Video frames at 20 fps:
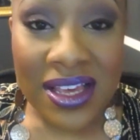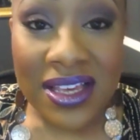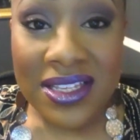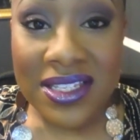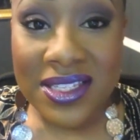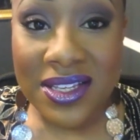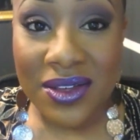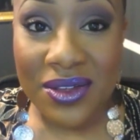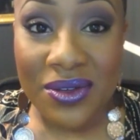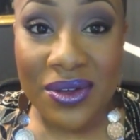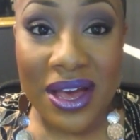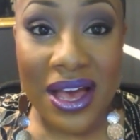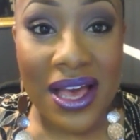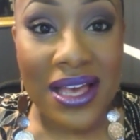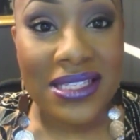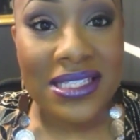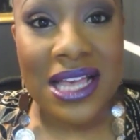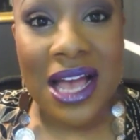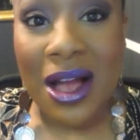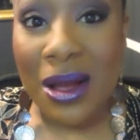So you
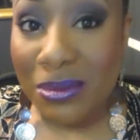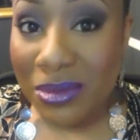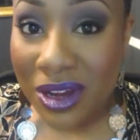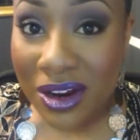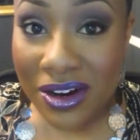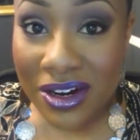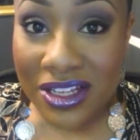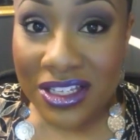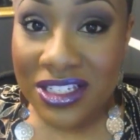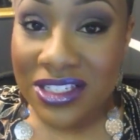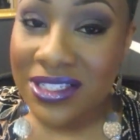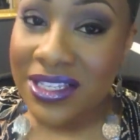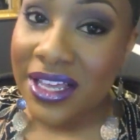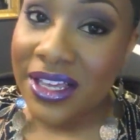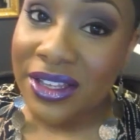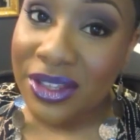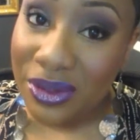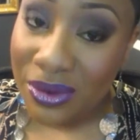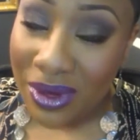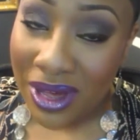guys, I'm learning just
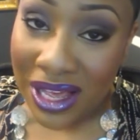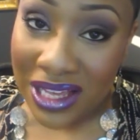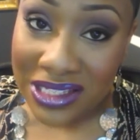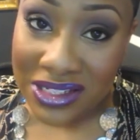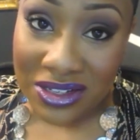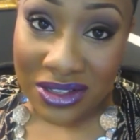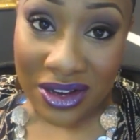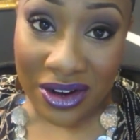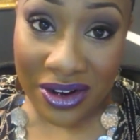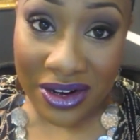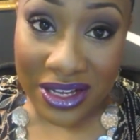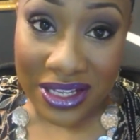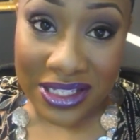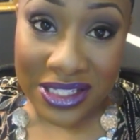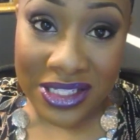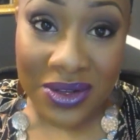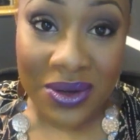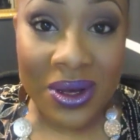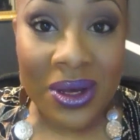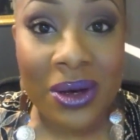like you guys are learning.
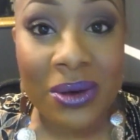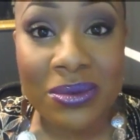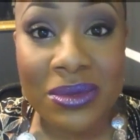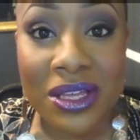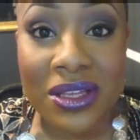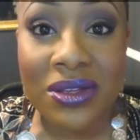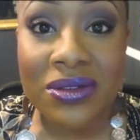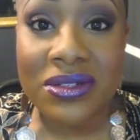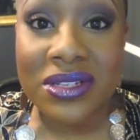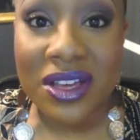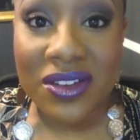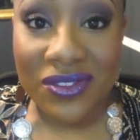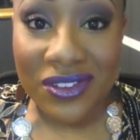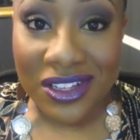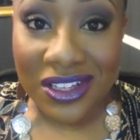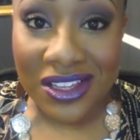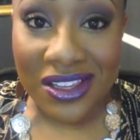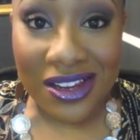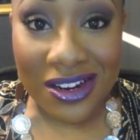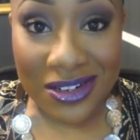So I hope that you
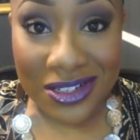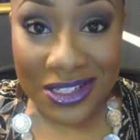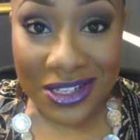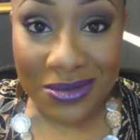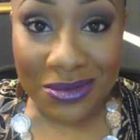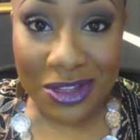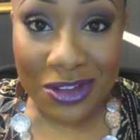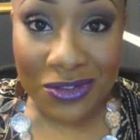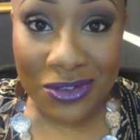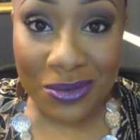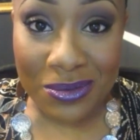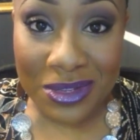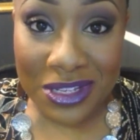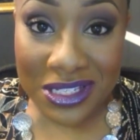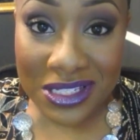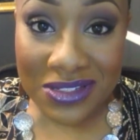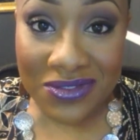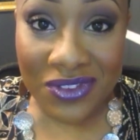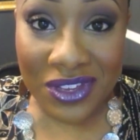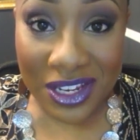definitely learned something from
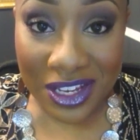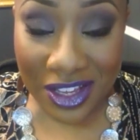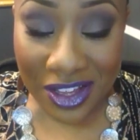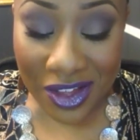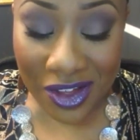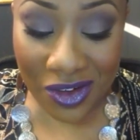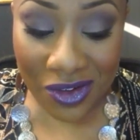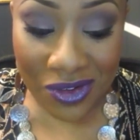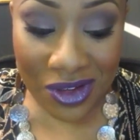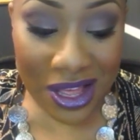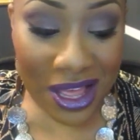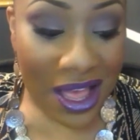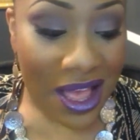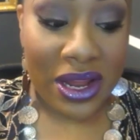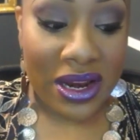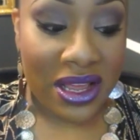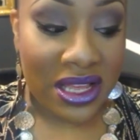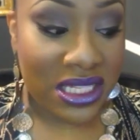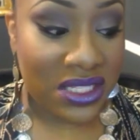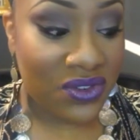this video.
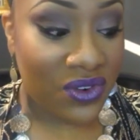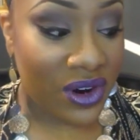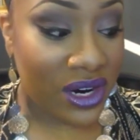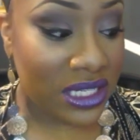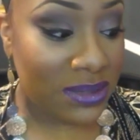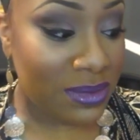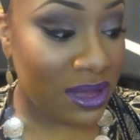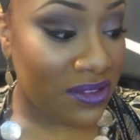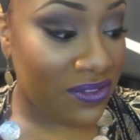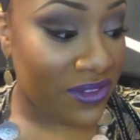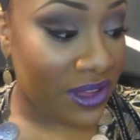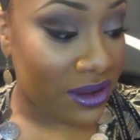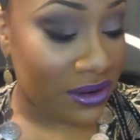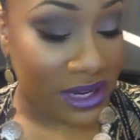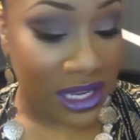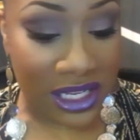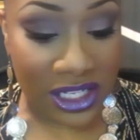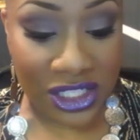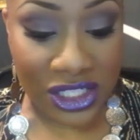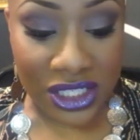And as far as my
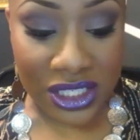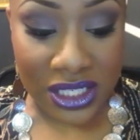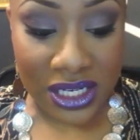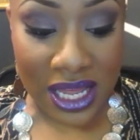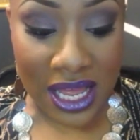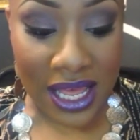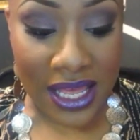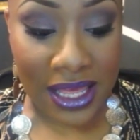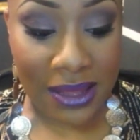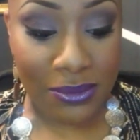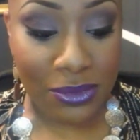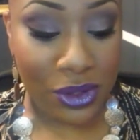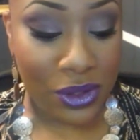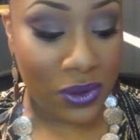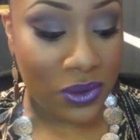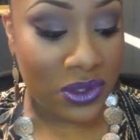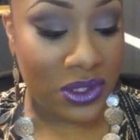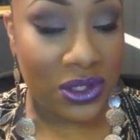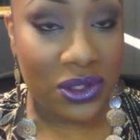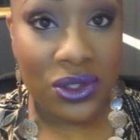foundation, I am
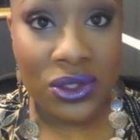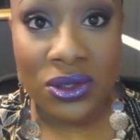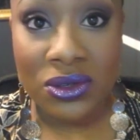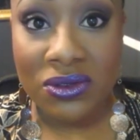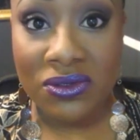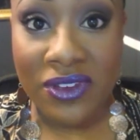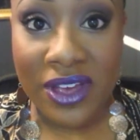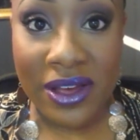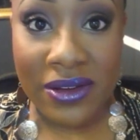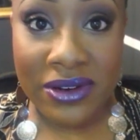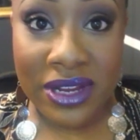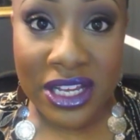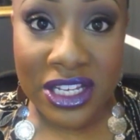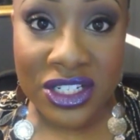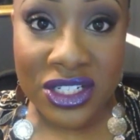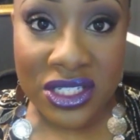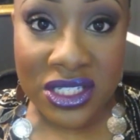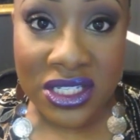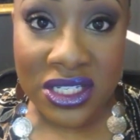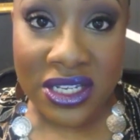using two
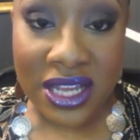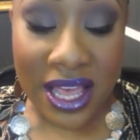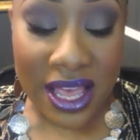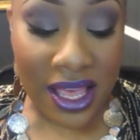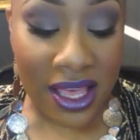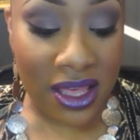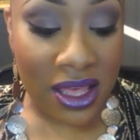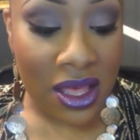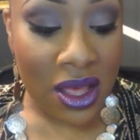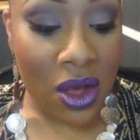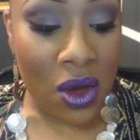foundations today.